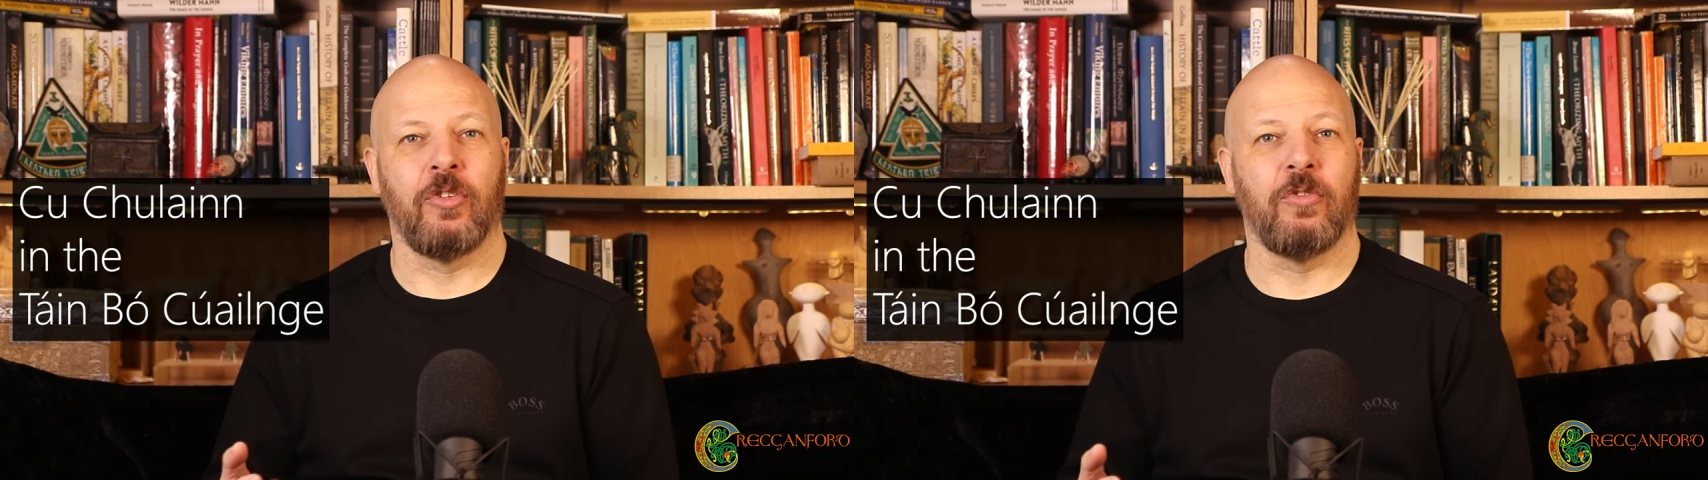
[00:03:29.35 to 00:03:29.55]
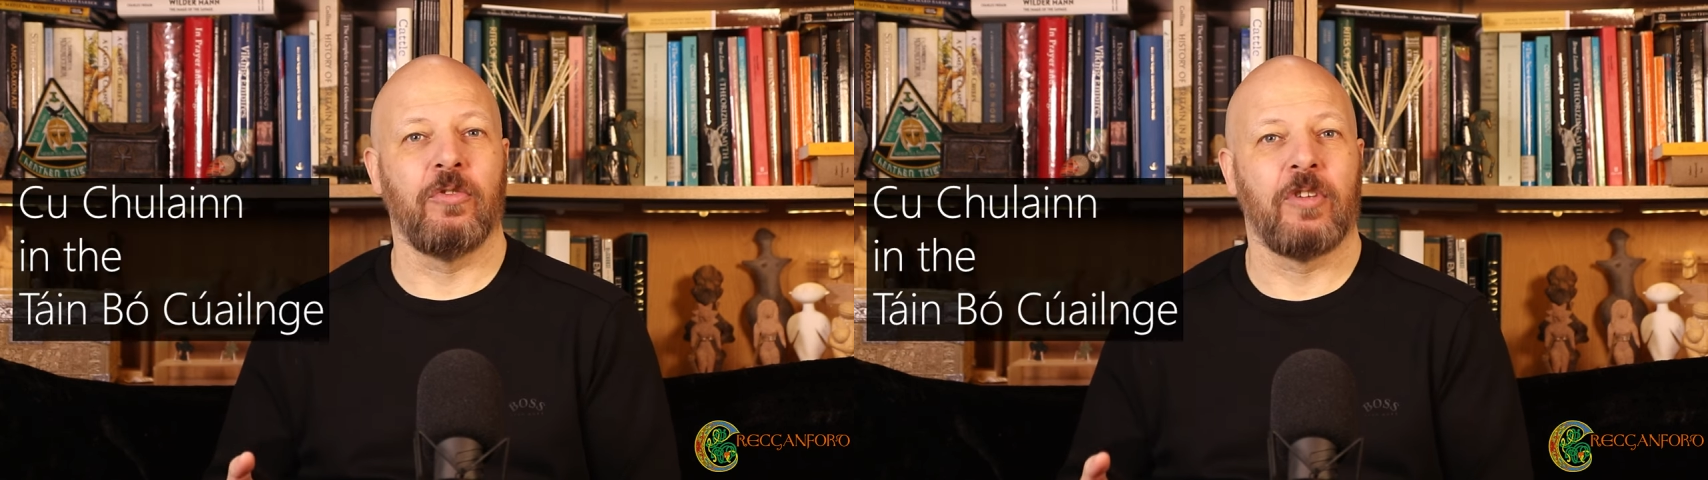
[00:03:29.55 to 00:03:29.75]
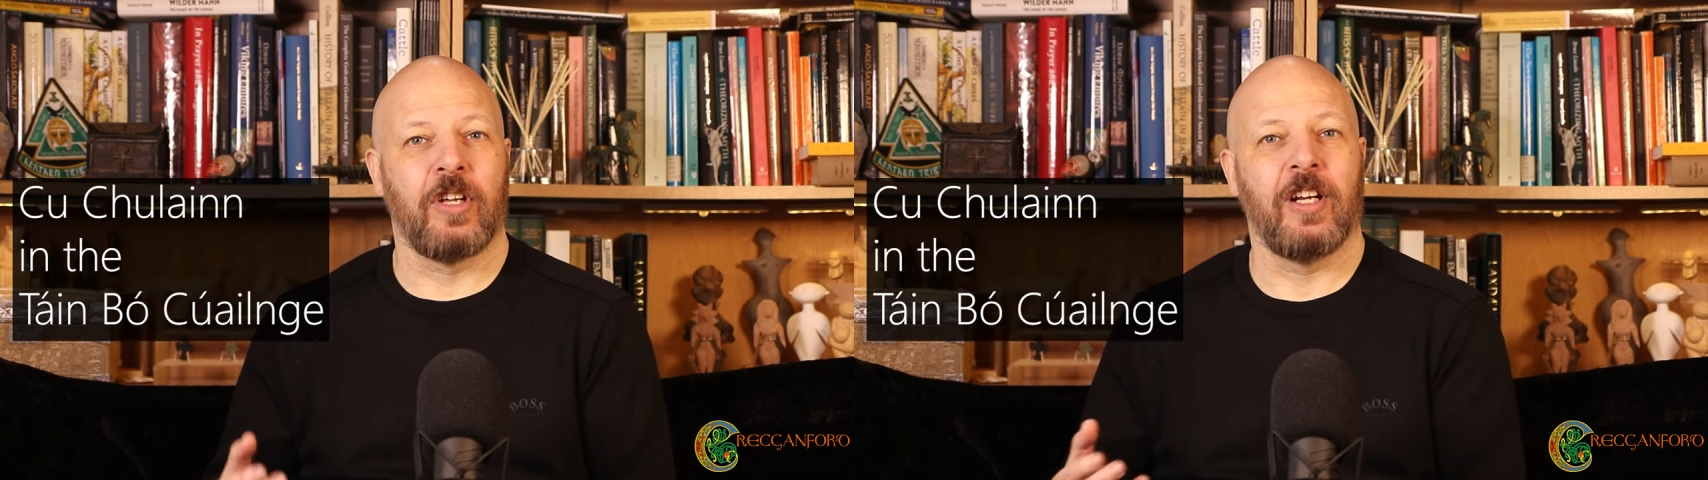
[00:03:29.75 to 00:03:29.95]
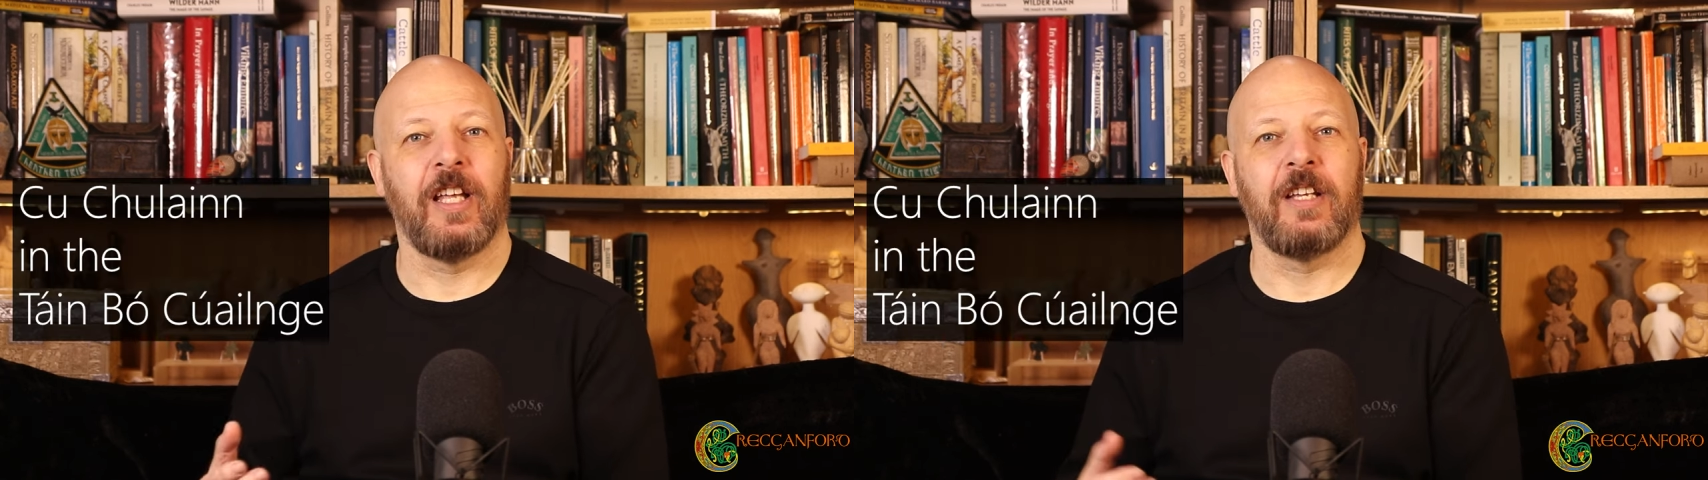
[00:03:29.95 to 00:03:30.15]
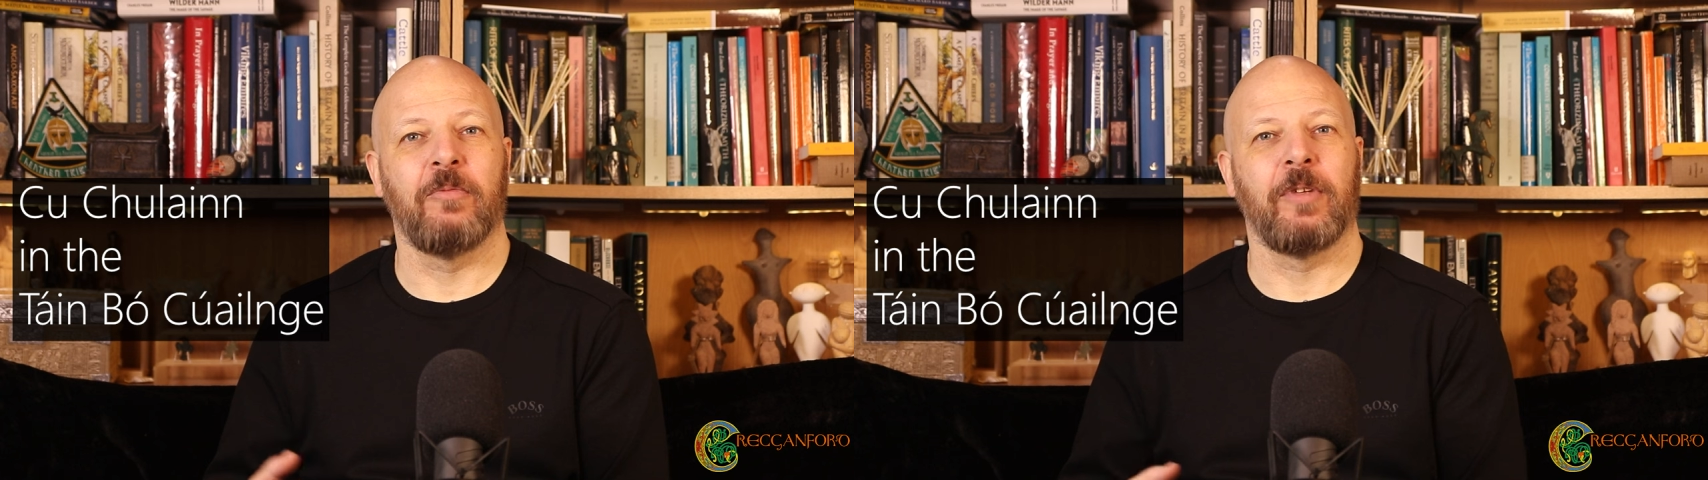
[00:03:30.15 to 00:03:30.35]
Cú
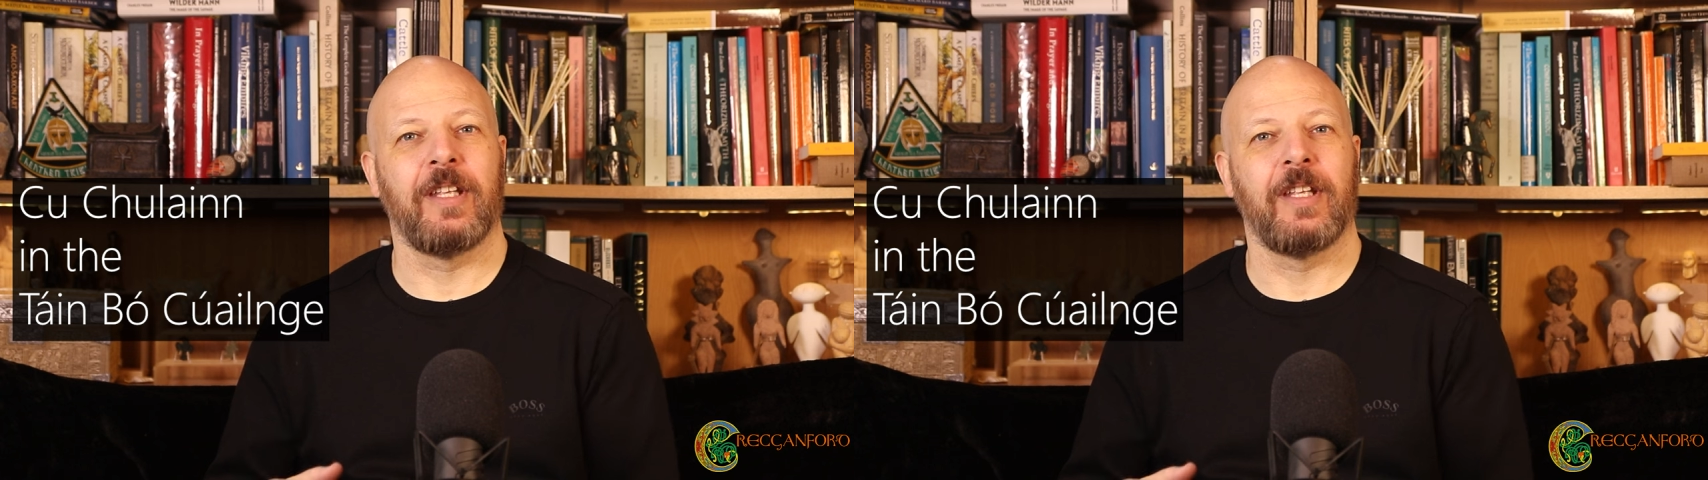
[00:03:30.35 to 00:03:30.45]
Chulainn